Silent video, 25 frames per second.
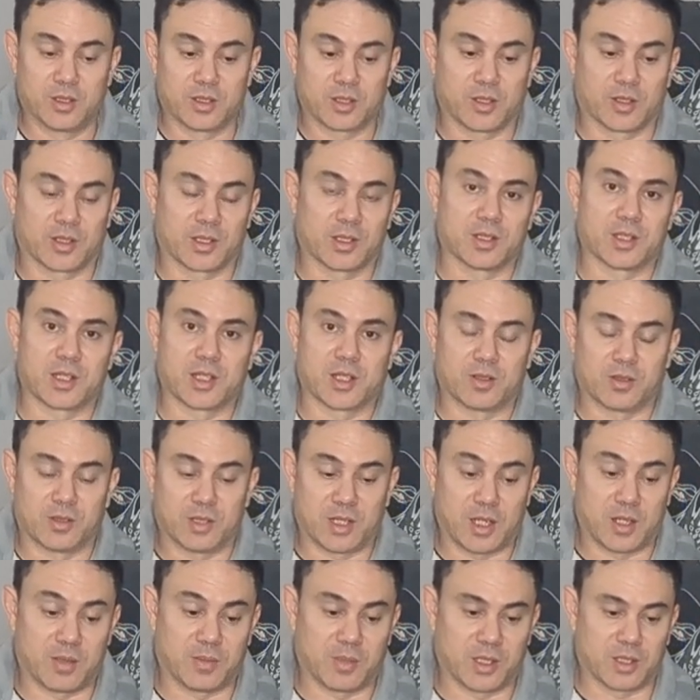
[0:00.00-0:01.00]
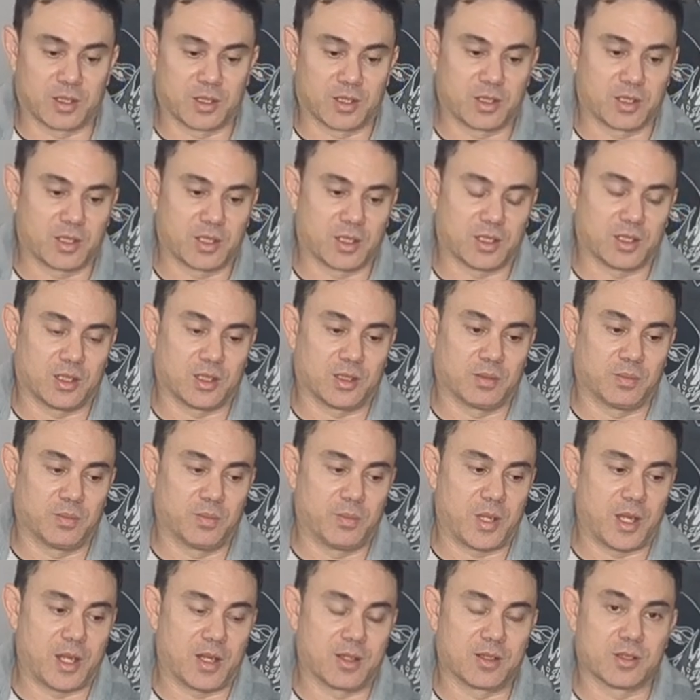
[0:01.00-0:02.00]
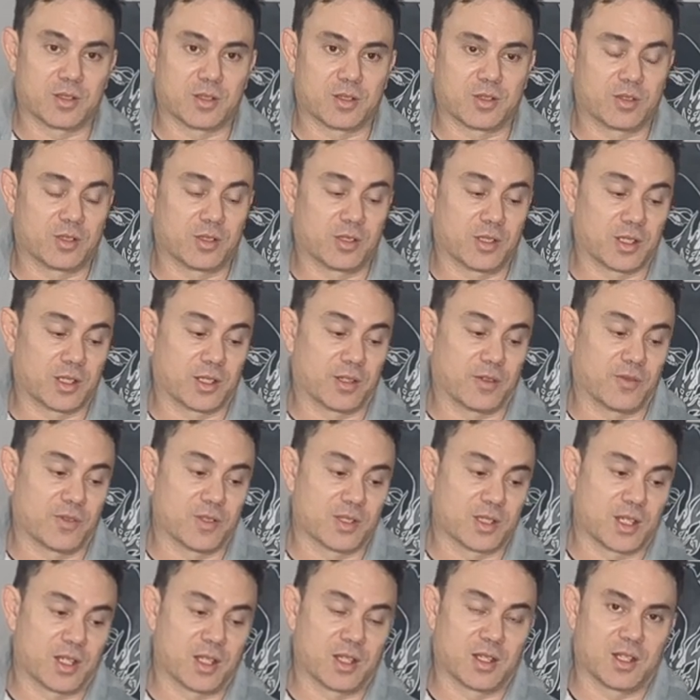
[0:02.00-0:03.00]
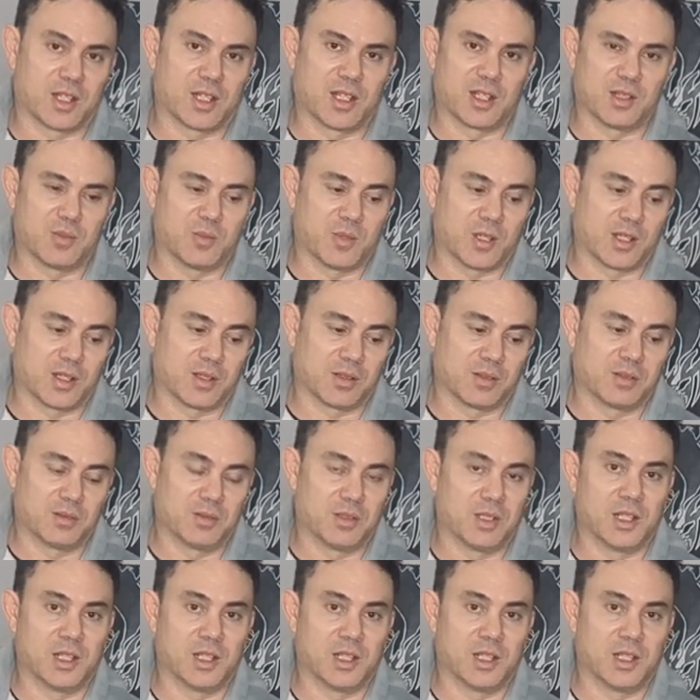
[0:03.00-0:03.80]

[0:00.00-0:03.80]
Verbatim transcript: so I can tell how much uh, power it's drawing and if it's getting anywhere